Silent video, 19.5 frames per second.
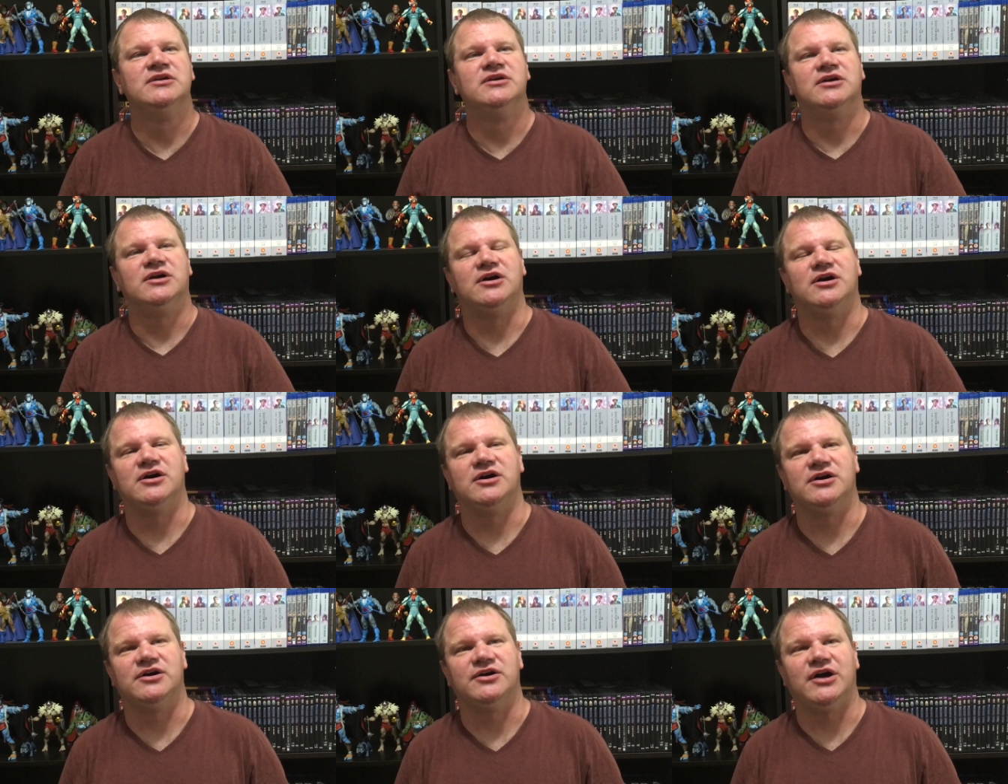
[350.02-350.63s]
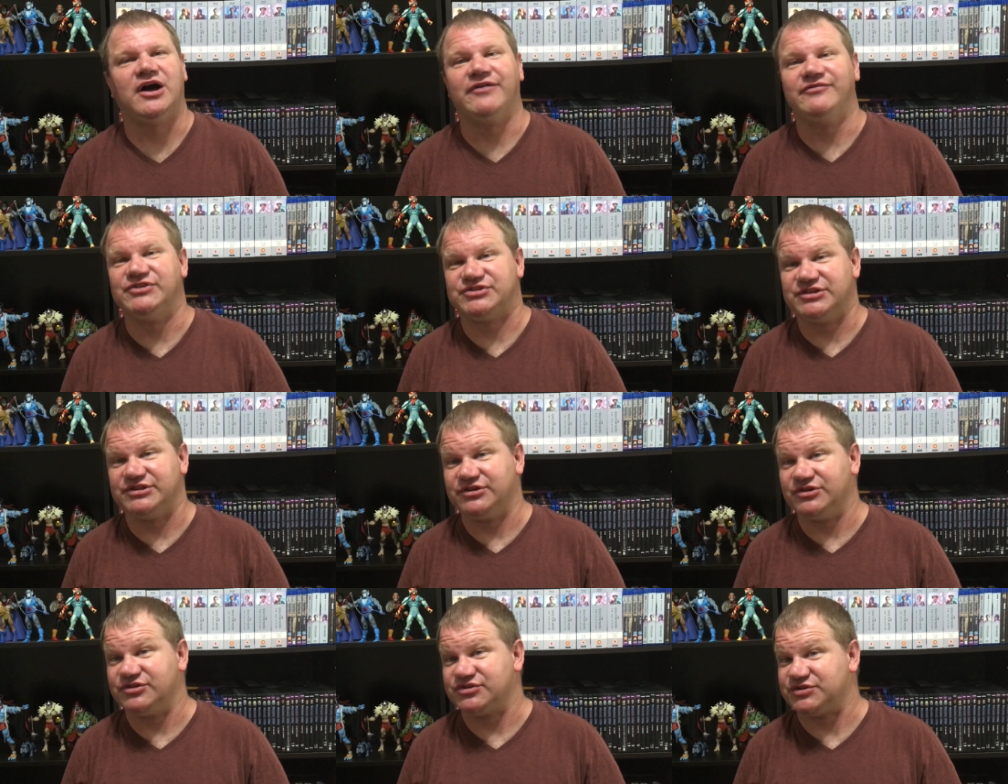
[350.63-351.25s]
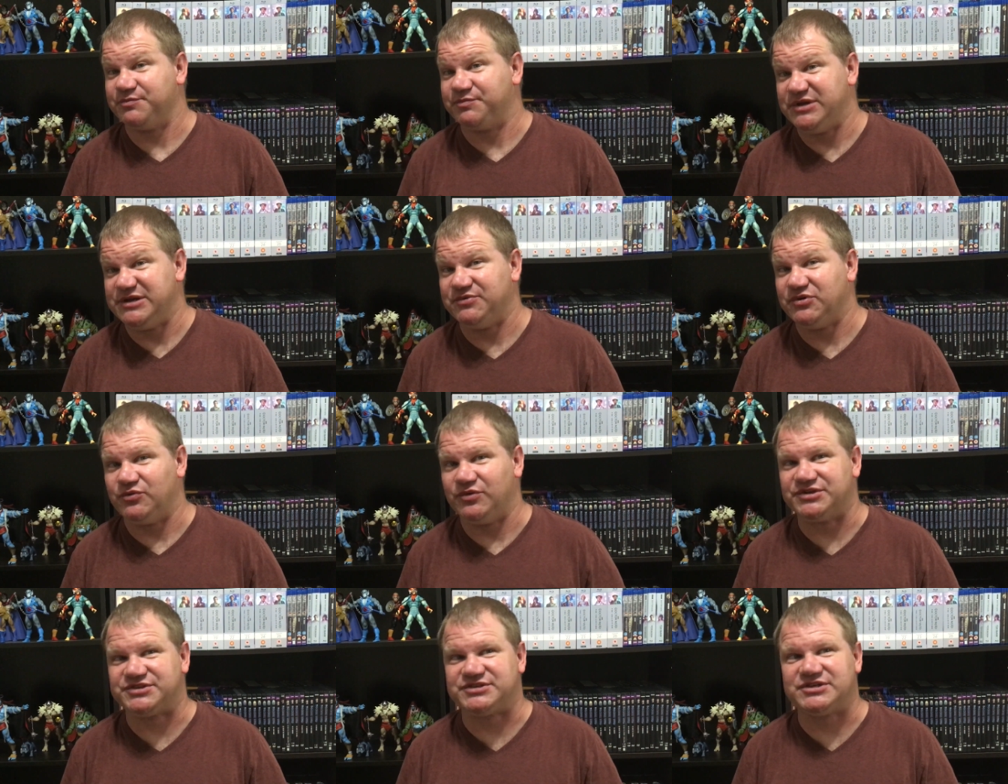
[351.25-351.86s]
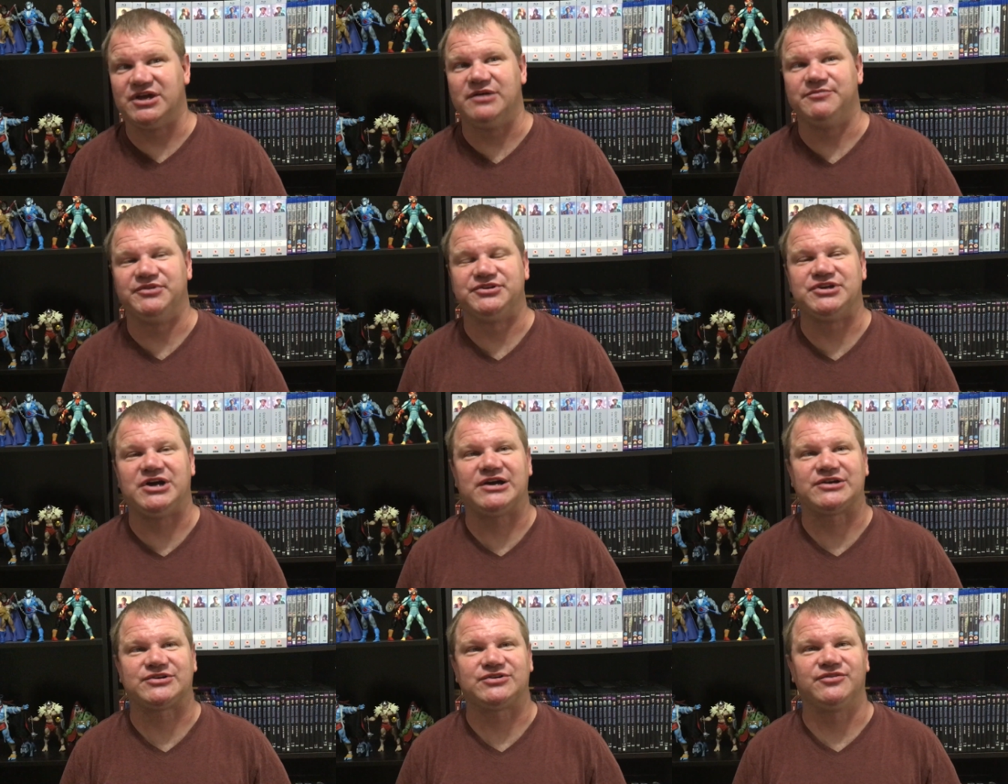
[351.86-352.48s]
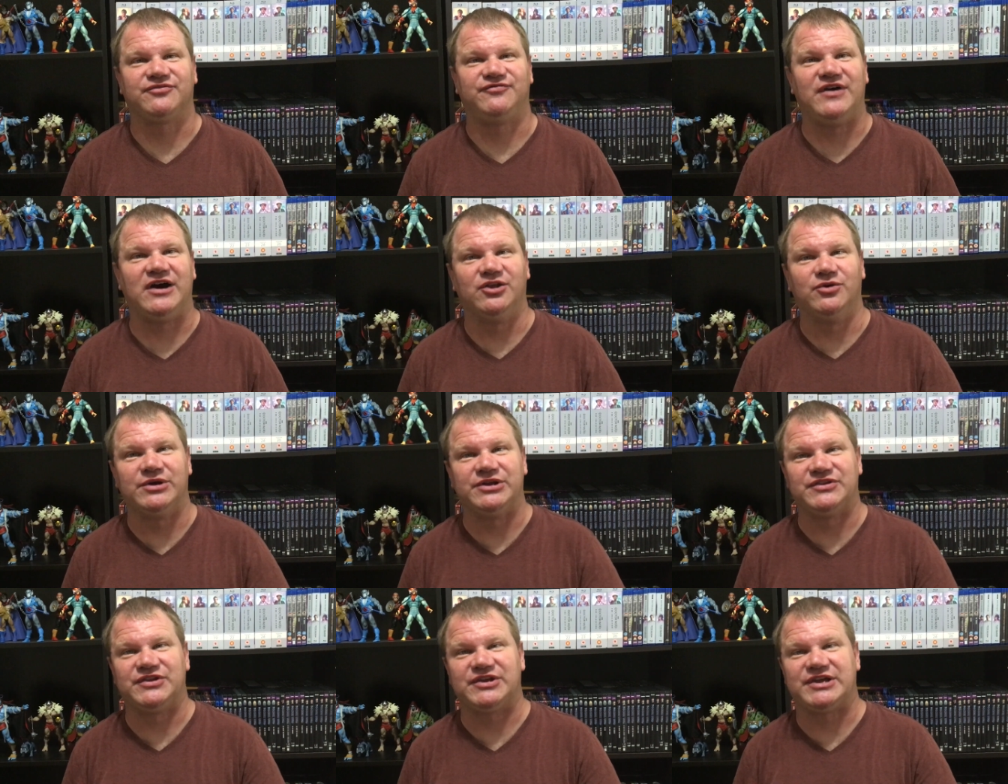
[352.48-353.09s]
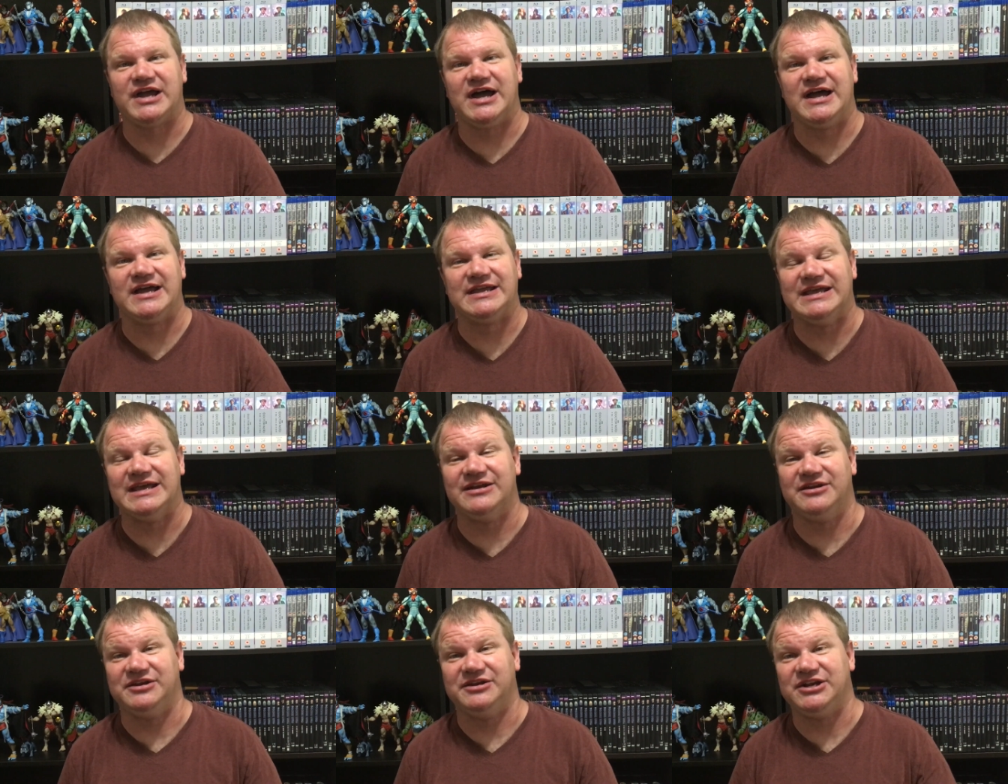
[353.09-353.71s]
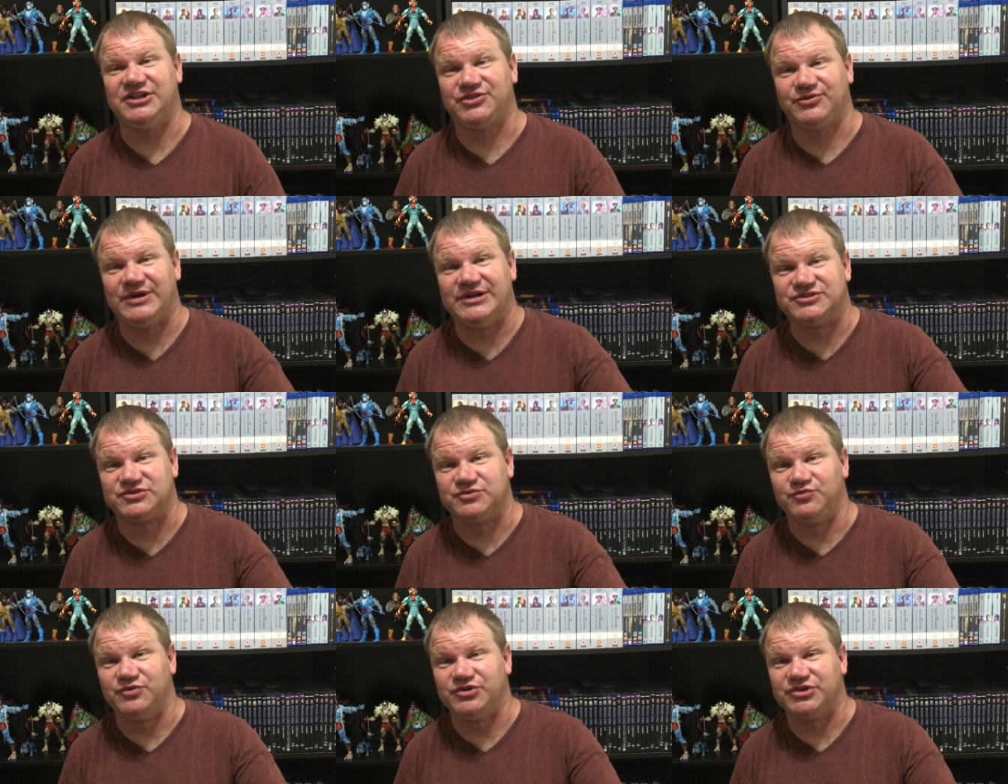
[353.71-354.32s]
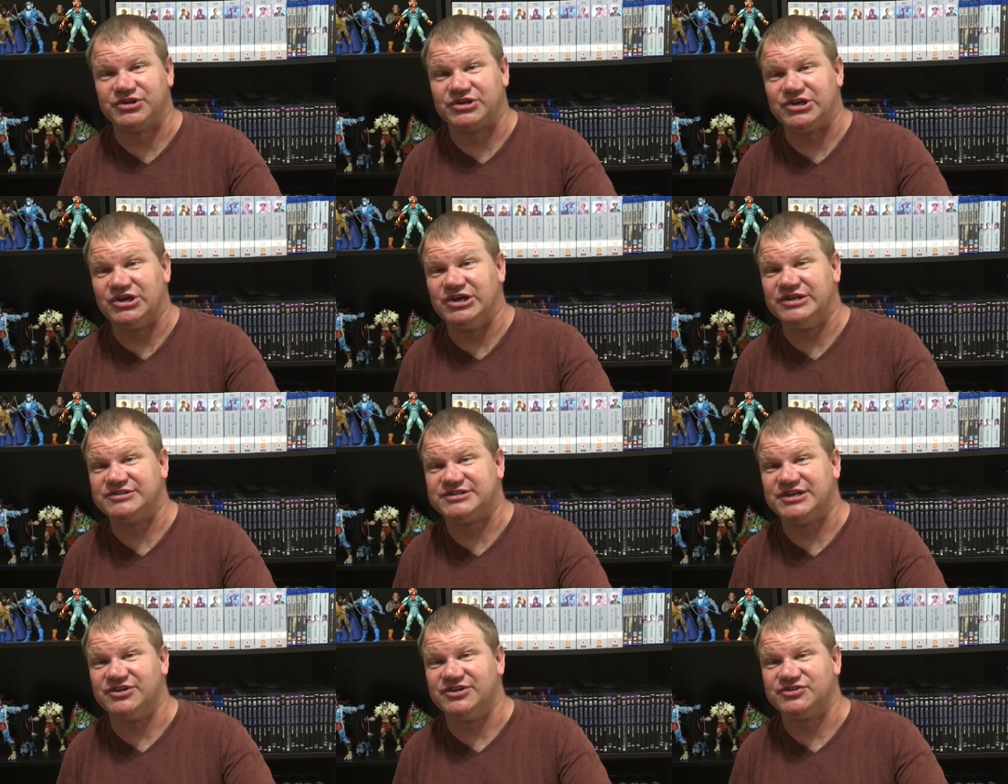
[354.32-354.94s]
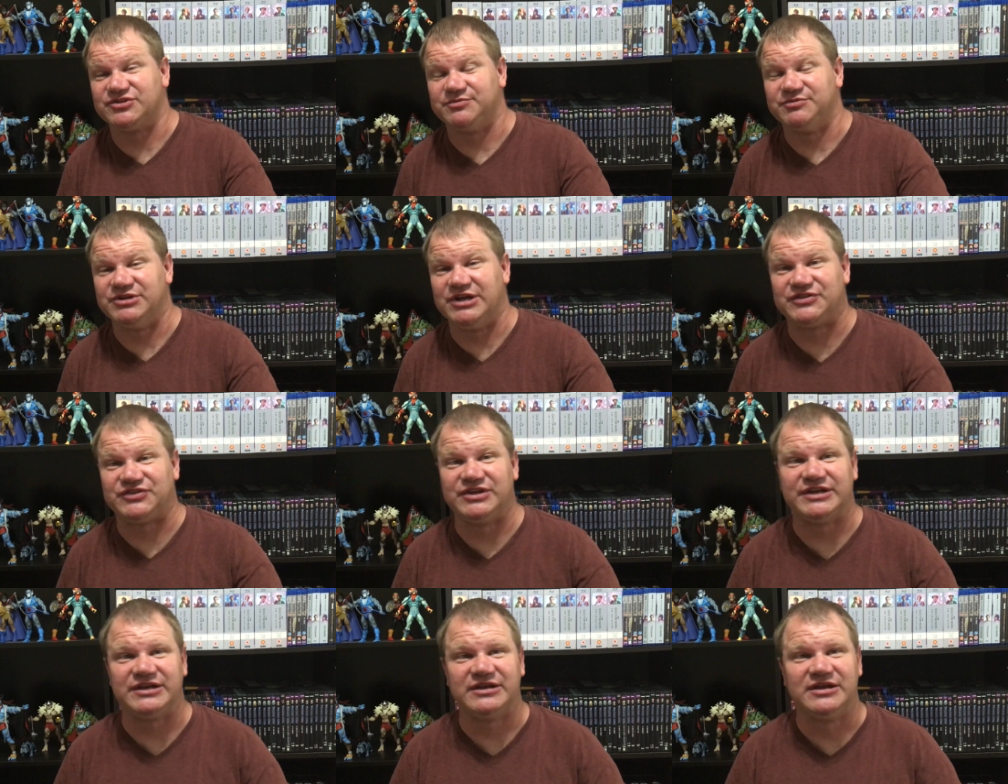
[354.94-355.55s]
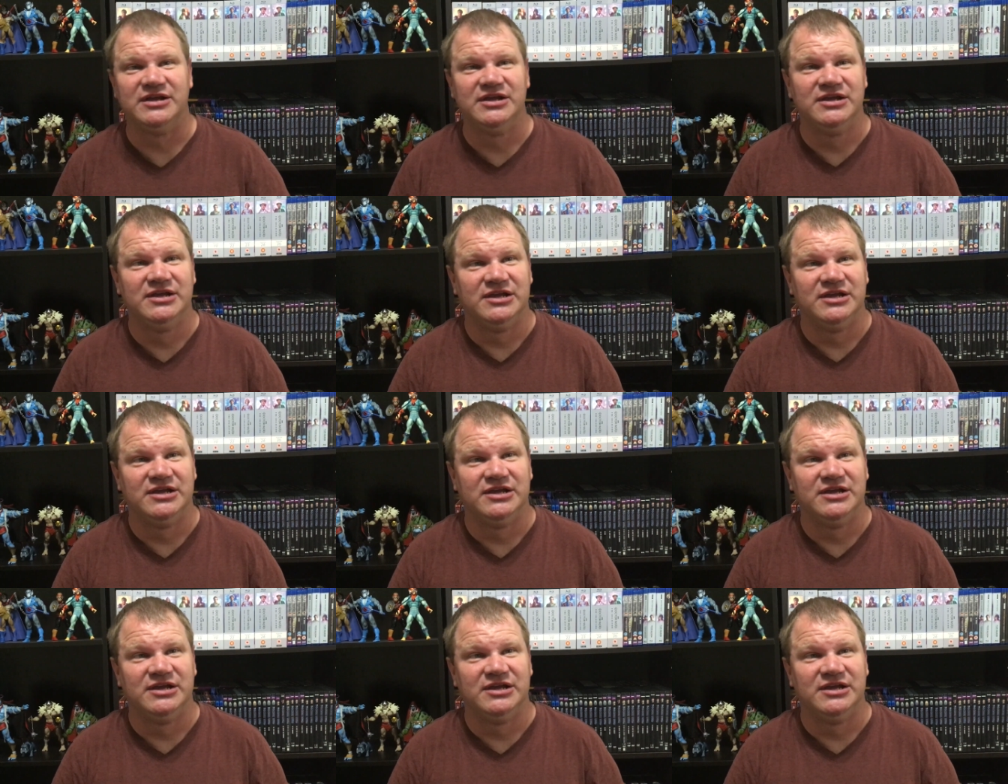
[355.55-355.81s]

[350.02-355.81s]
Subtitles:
Obviously, there's some people. What's up? The Doctor following the guy in, and he threatens him with a gun, tells him nothing.